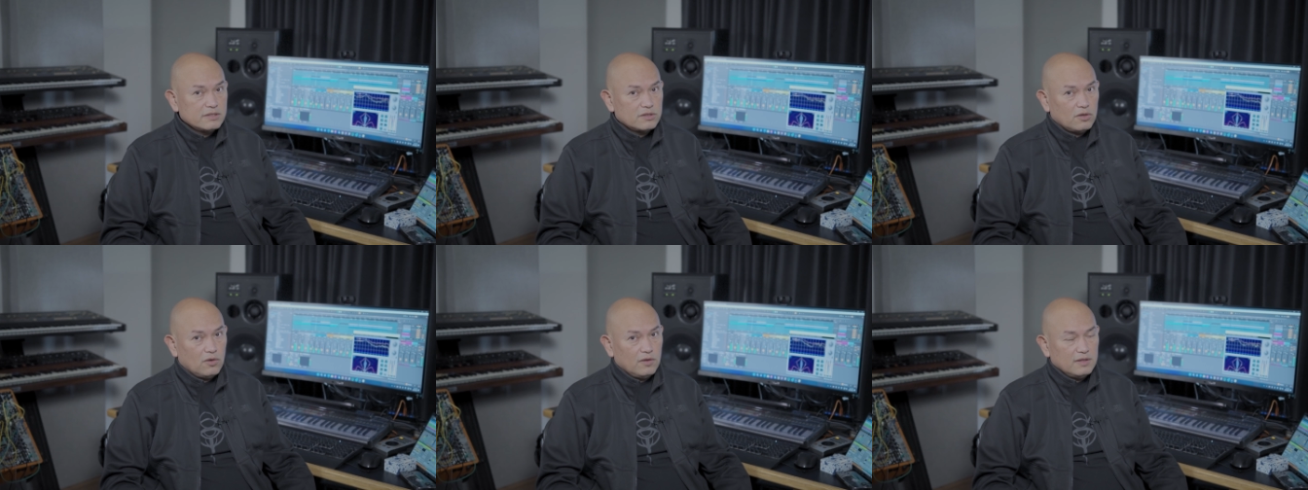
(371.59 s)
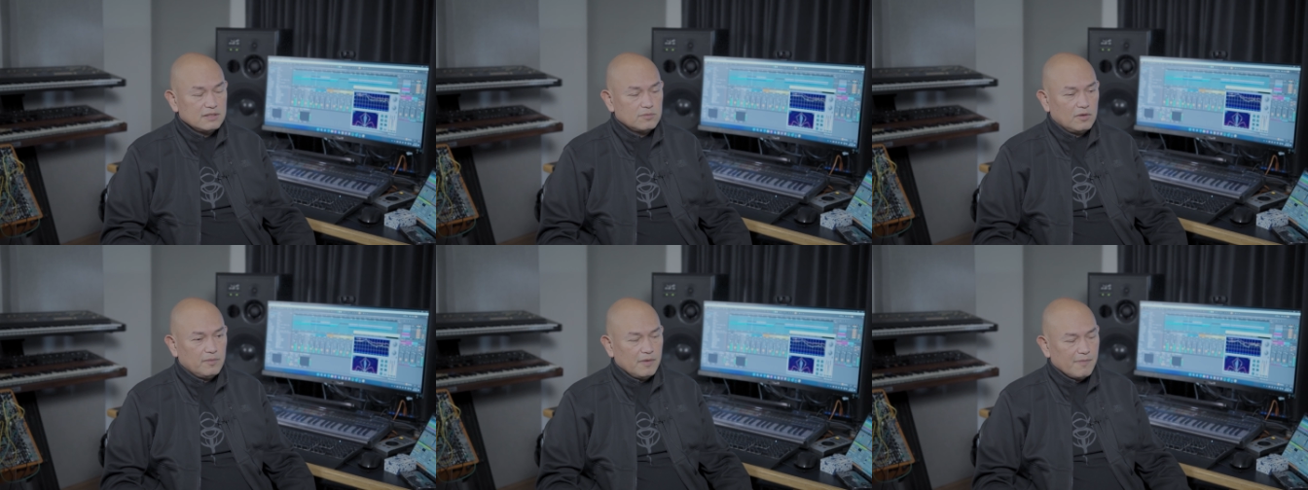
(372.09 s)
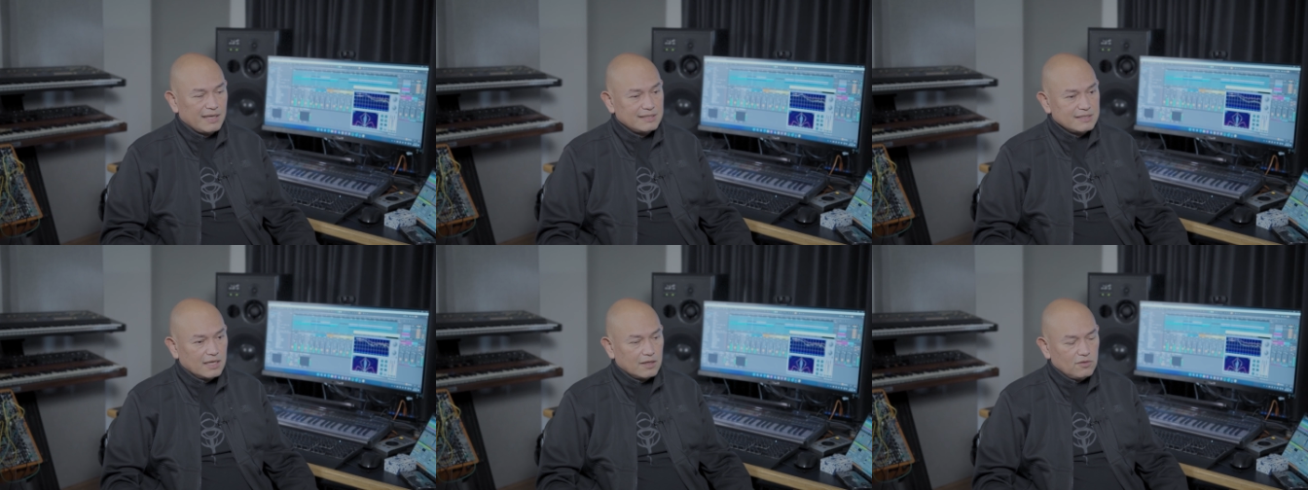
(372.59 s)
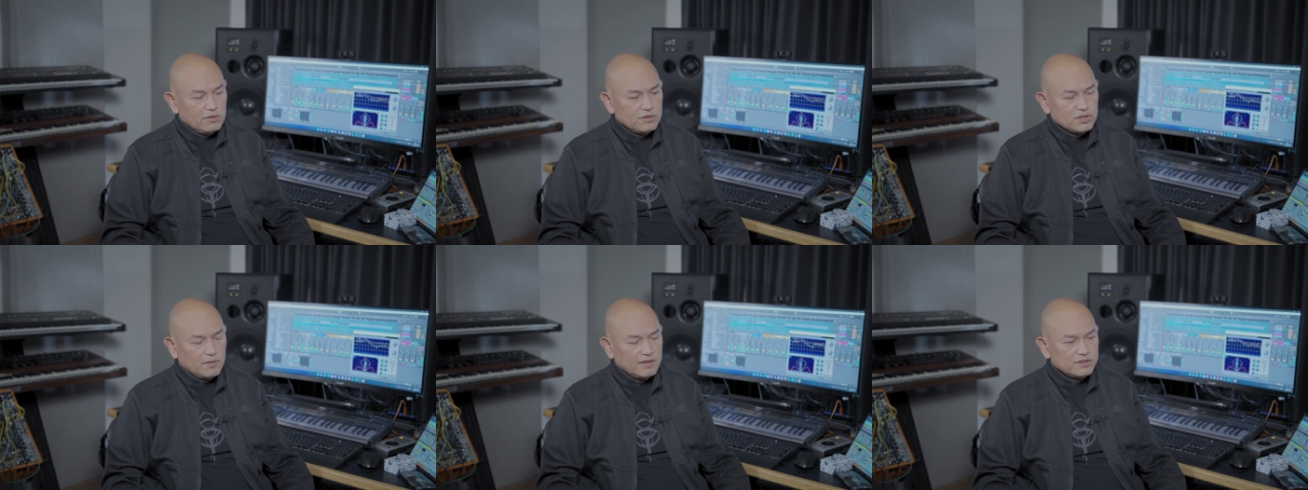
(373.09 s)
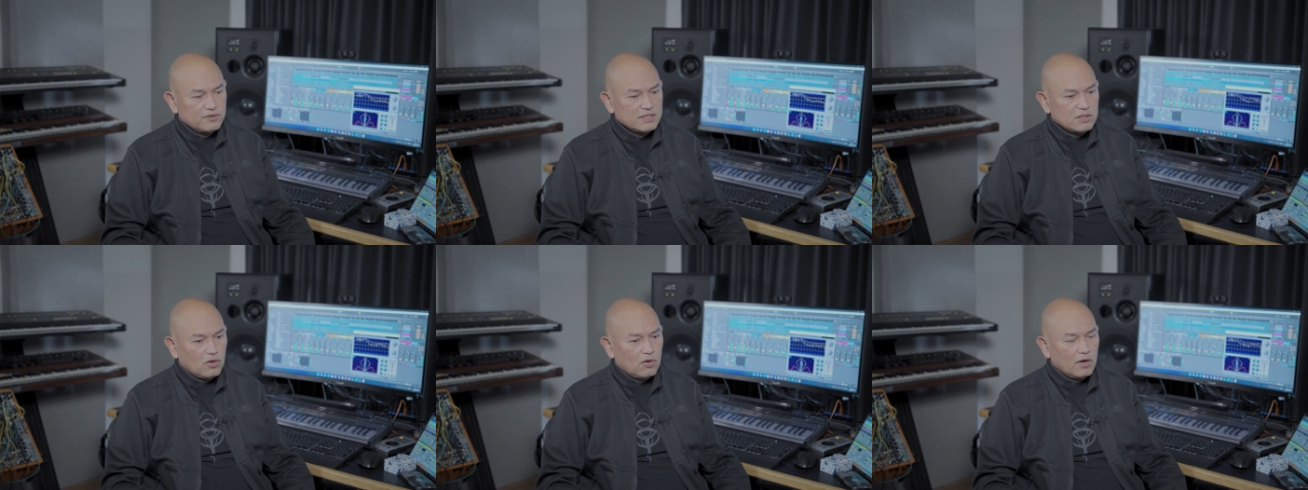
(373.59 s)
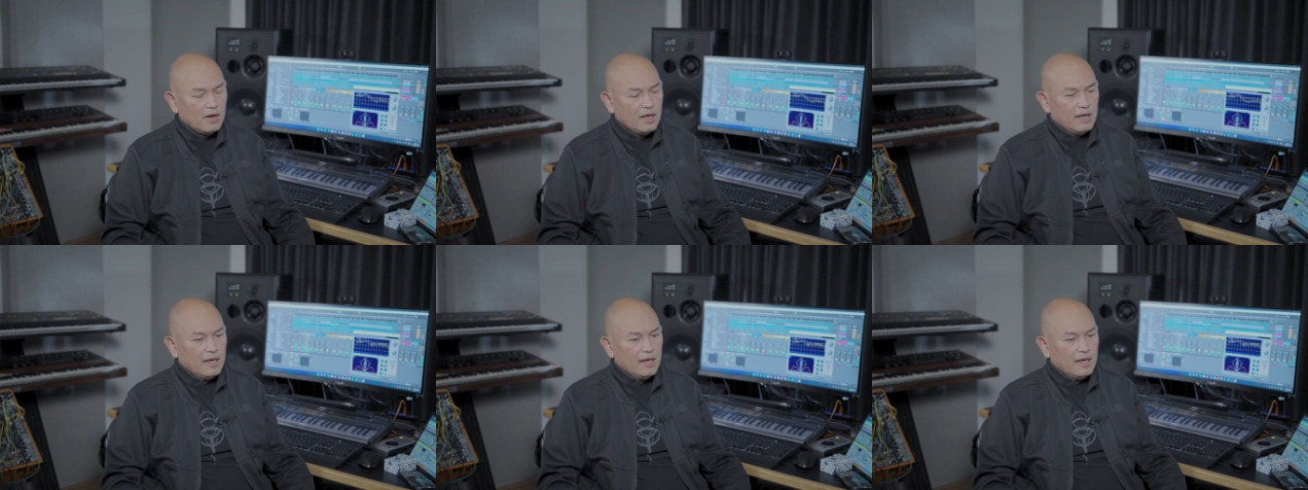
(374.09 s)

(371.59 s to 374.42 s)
So this will be my second show at Tresor.